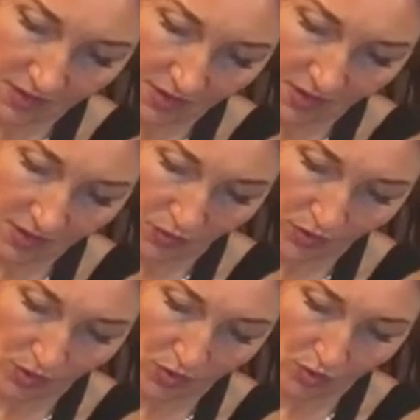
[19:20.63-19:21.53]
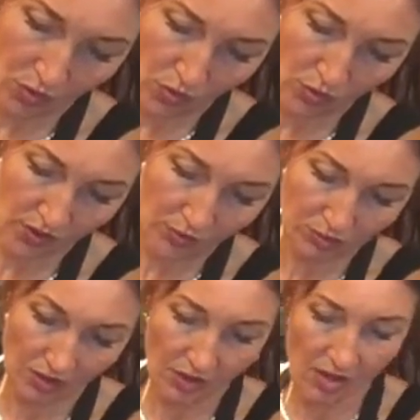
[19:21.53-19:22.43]
Here we go. We're gonna put
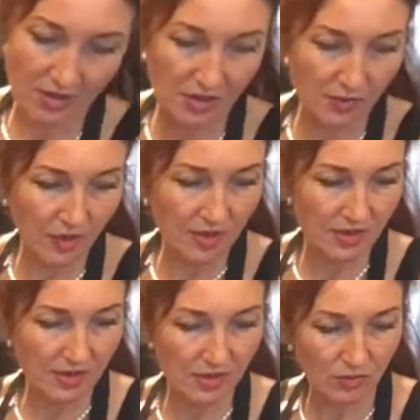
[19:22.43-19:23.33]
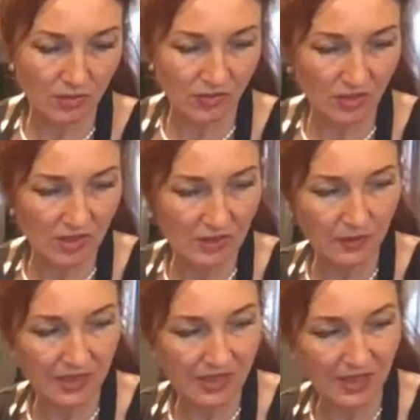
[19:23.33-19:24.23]
lots of spices, so it's really
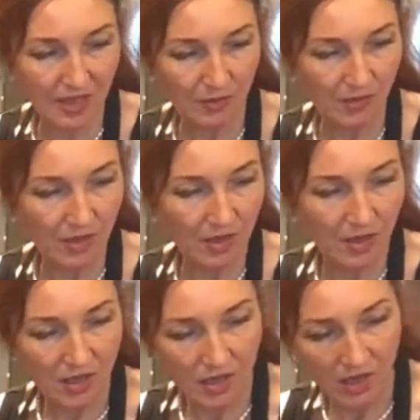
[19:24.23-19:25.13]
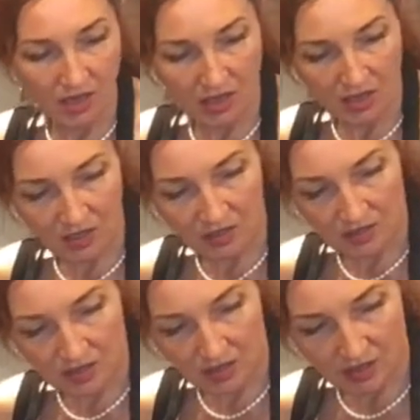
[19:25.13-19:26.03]
spiced up.
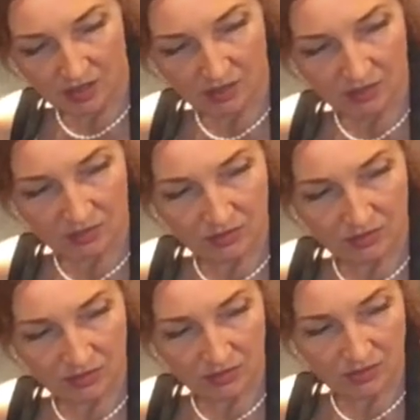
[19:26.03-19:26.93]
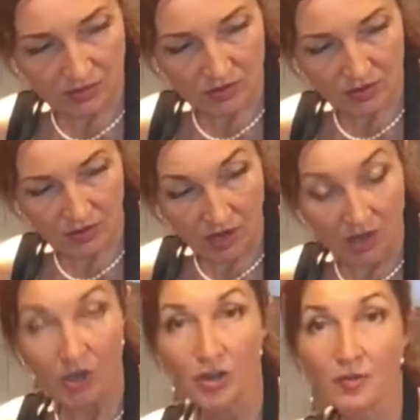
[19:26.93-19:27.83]
And
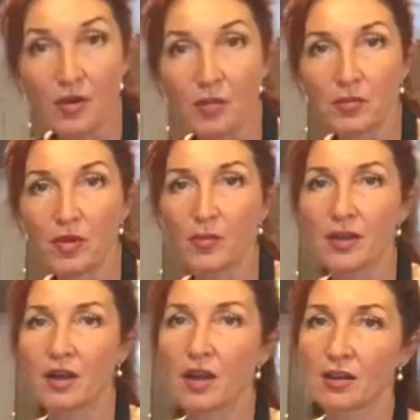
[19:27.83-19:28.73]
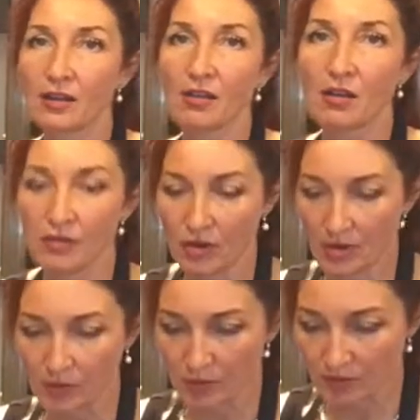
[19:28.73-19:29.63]
cardamom. Oh my god, I love
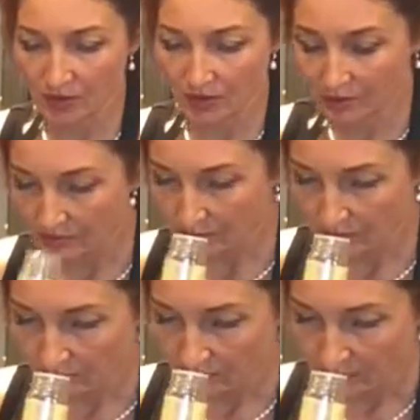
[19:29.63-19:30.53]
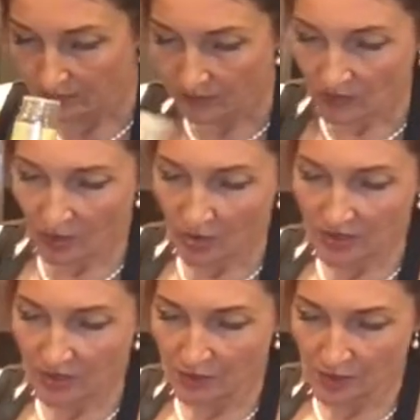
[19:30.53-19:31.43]
cardamom. Oh, it's
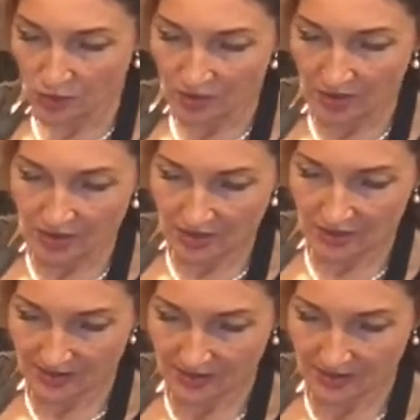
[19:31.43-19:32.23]
gonna be so Indian.